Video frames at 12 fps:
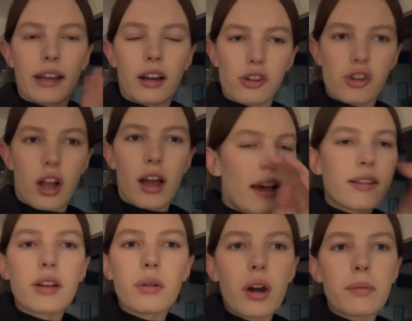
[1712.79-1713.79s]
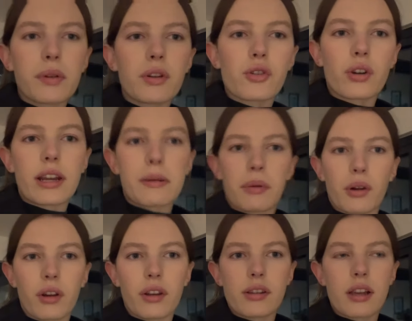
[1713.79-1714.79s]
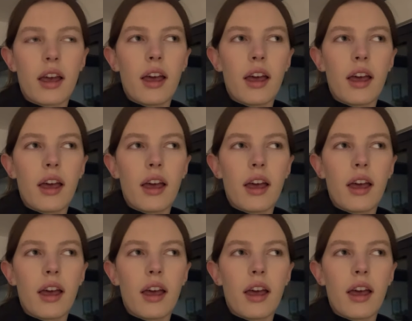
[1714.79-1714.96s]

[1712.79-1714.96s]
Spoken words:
lunchtime. I still hope you enjoyed it because